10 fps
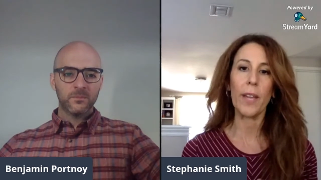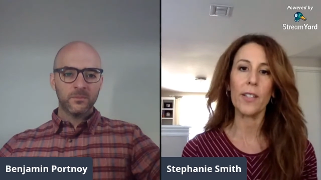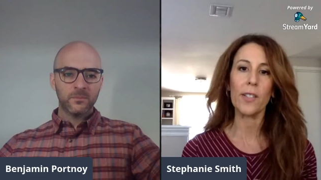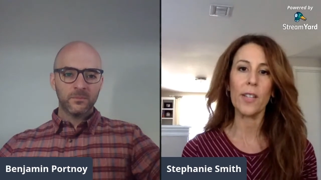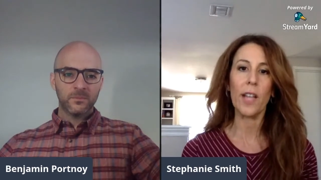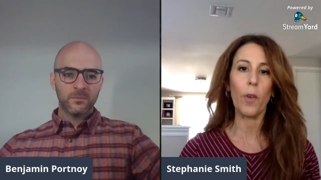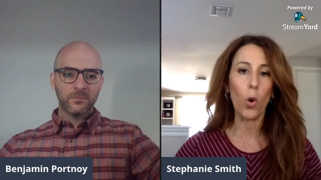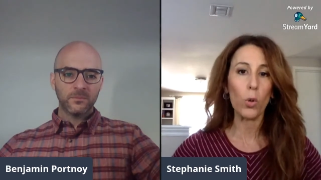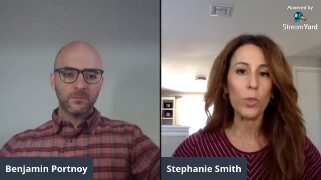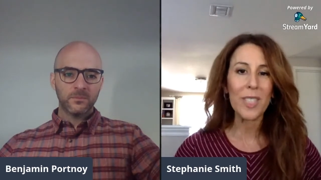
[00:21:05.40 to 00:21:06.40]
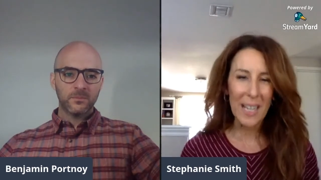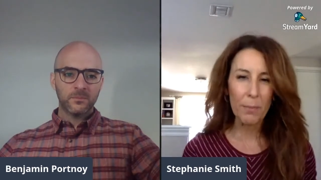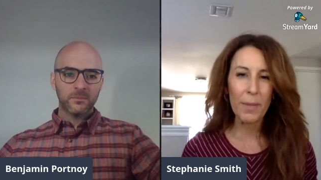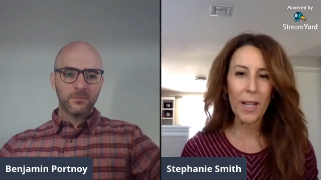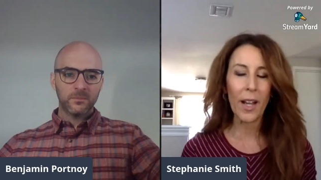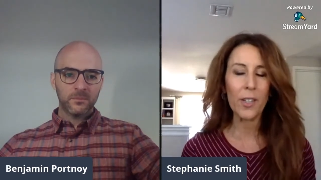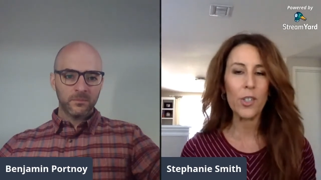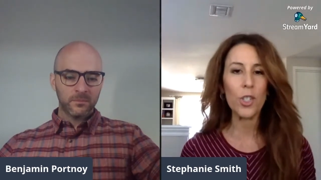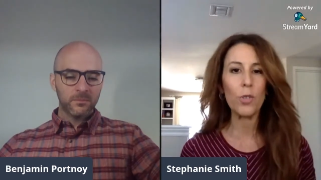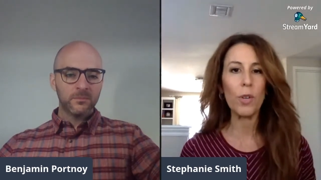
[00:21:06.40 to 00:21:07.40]
Speaker 1: that doesn't have a whole team
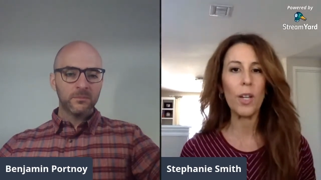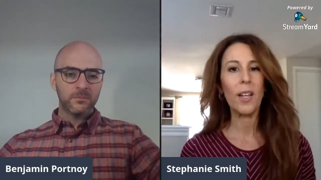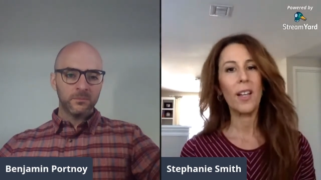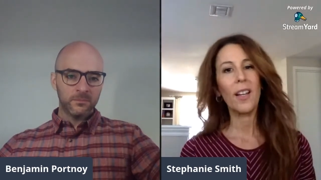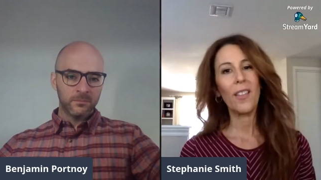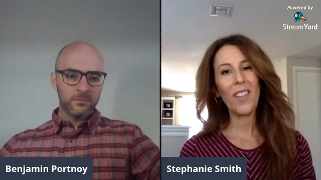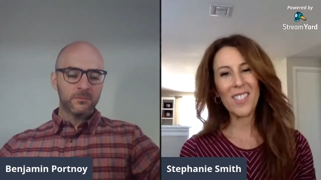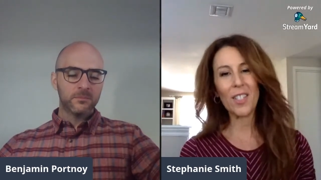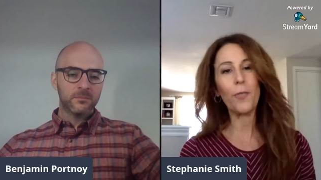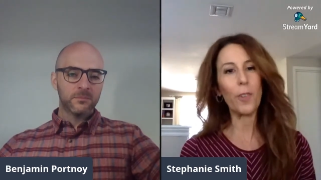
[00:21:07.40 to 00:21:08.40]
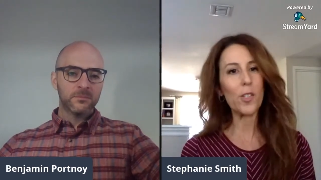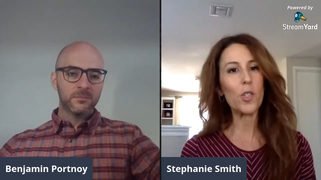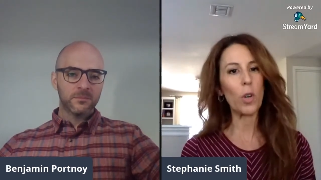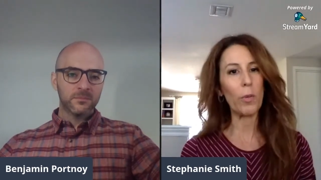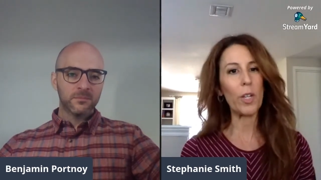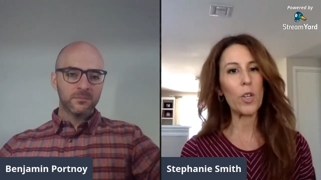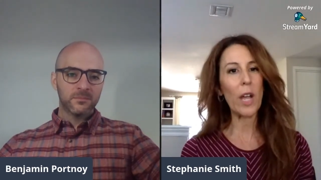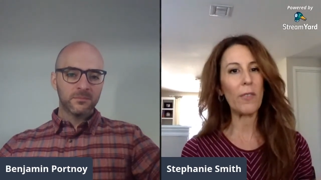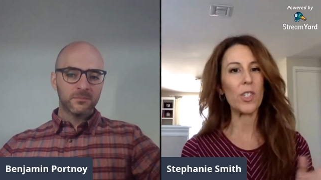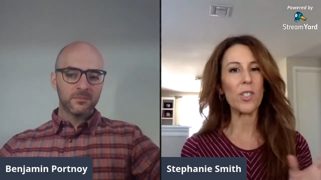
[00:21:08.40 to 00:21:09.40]
behind you. Mm-hmm. That's a different story when you
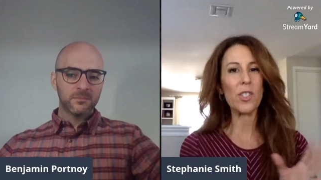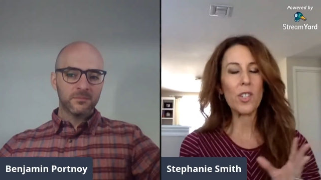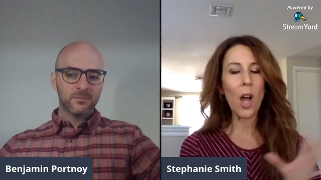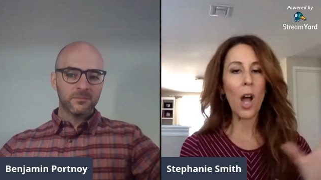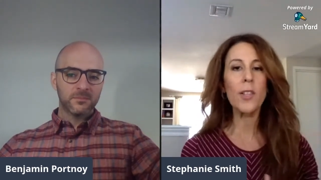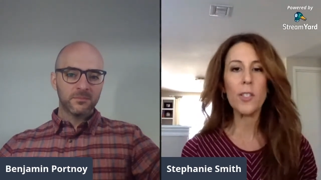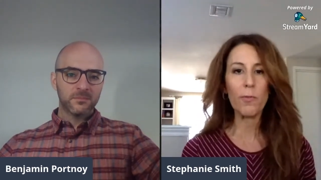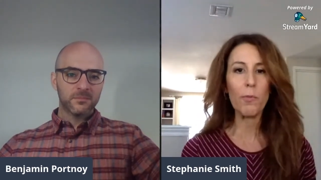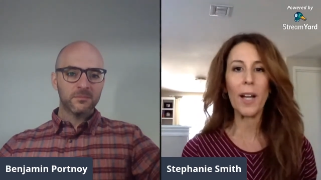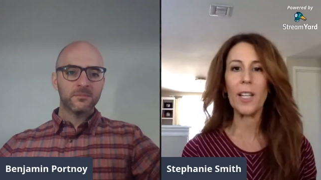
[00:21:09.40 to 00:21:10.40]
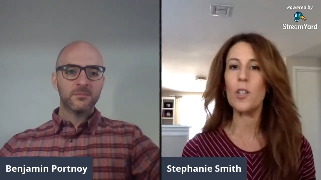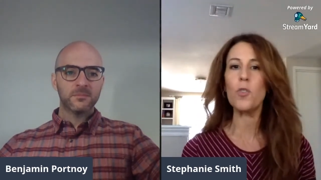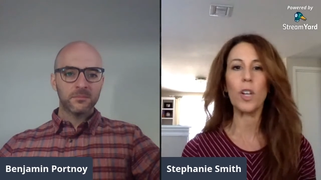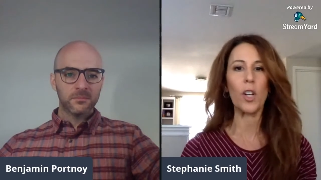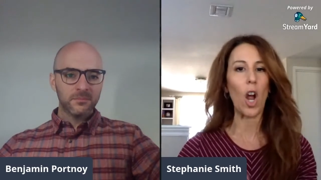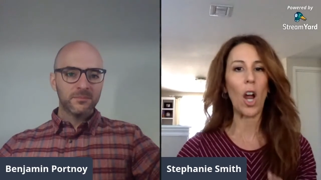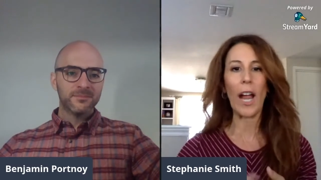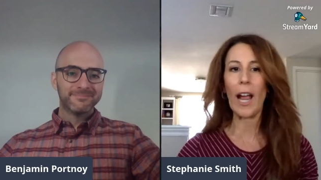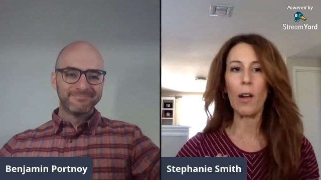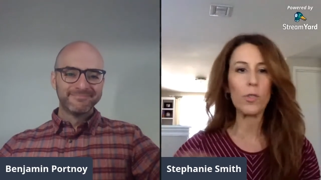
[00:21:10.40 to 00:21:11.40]
have just tons of money and you can
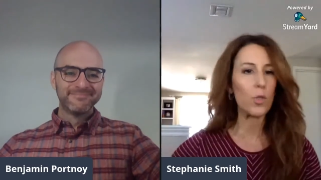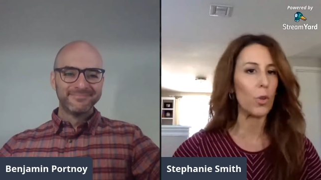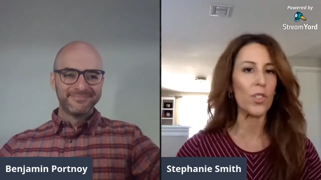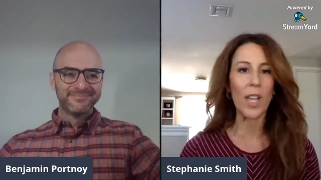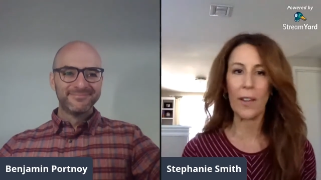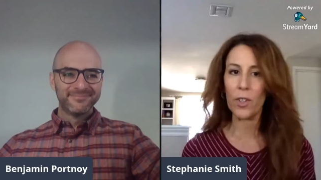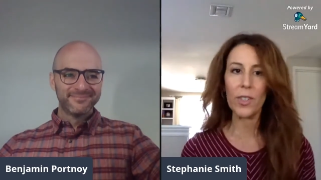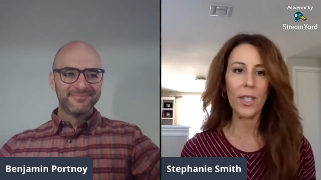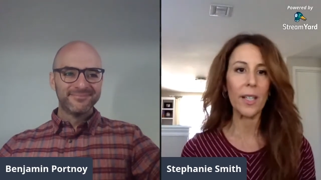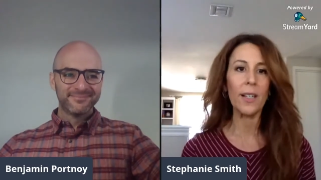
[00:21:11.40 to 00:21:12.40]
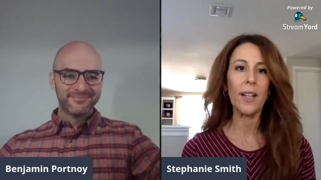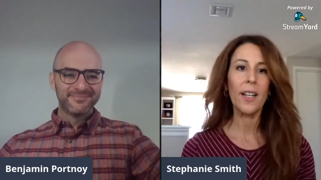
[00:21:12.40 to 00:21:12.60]
outsource everything.